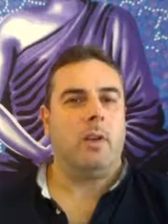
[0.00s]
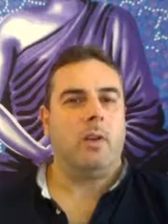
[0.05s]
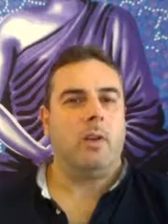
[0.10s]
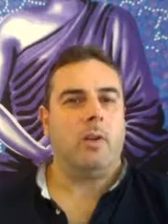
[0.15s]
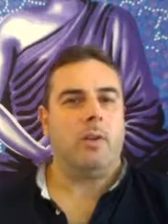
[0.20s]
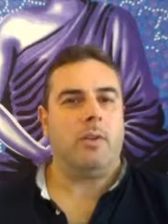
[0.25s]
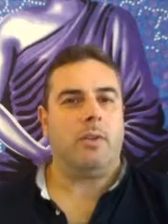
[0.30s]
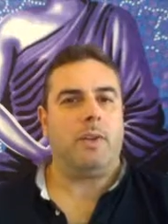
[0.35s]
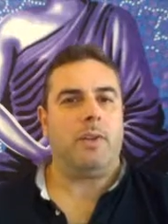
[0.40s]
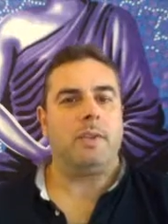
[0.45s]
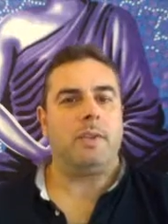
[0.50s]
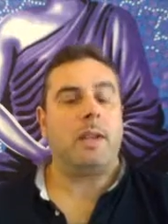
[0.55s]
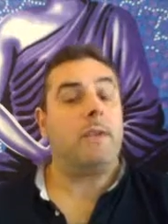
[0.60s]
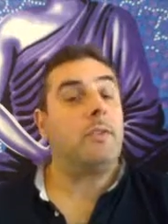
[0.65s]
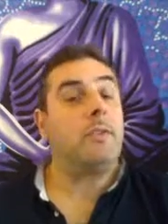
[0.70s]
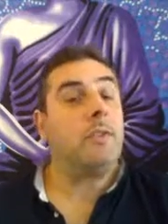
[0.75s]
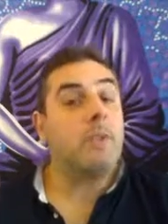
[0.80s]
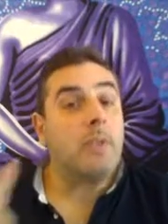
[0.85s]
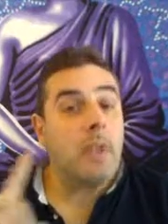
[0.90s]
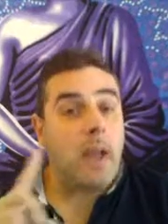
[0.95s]
or things like it
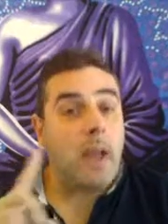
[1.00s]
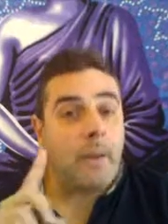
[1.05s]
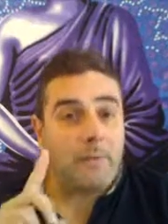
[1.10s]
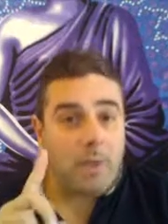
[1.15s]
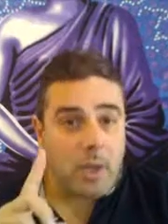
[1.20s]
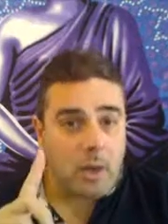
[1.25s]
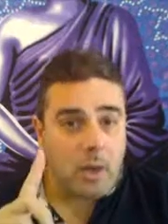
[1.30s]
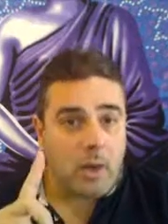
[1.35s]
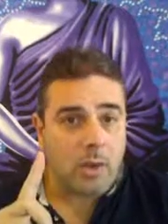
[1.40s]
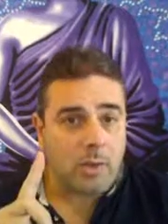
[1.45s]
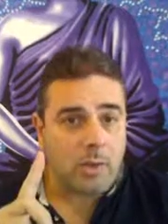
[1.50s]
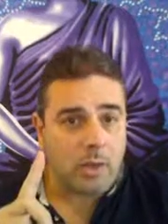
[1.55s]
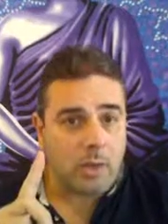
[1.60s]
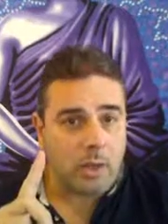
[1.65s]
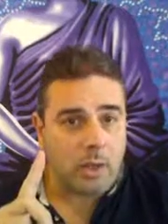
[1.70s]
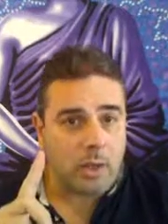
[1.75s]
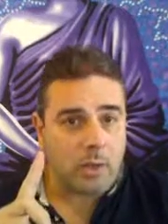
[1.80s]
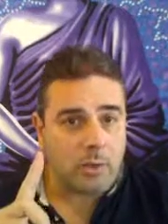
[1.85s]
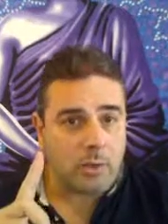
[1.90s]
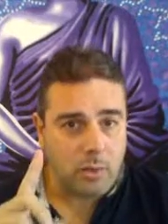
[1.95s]
doesn't have to cost a
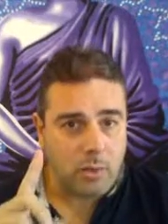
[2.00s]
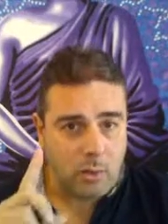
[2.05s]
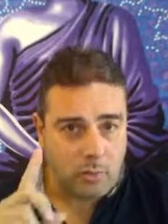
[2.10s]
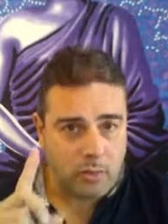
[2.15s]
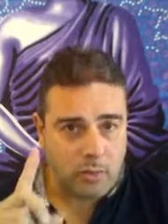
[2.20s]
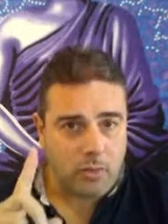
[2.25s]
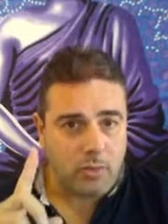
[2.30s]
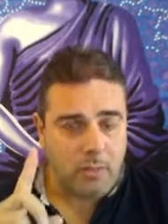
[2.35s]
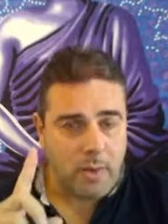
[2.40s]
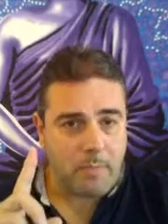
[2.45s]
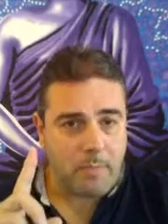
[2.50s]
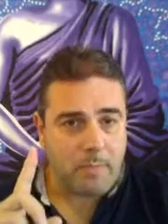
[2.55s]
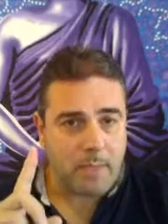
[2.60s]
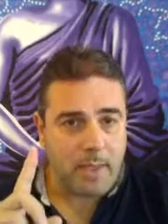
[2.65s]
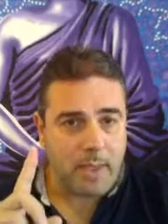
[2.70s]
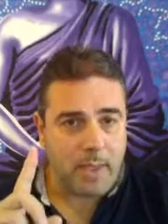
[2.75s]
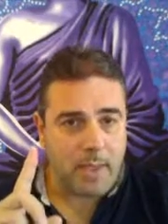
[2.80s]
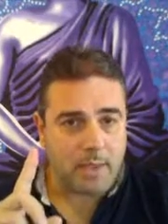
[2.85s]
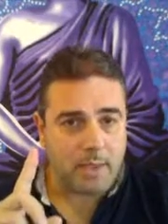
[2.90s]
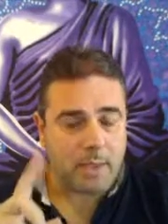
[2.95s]
lot. Always remember
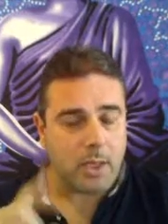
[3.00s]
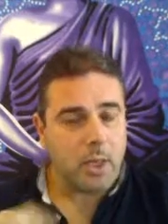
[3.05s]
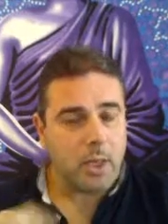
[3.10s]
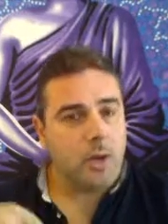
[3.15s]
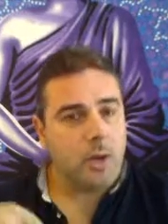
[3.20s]
that.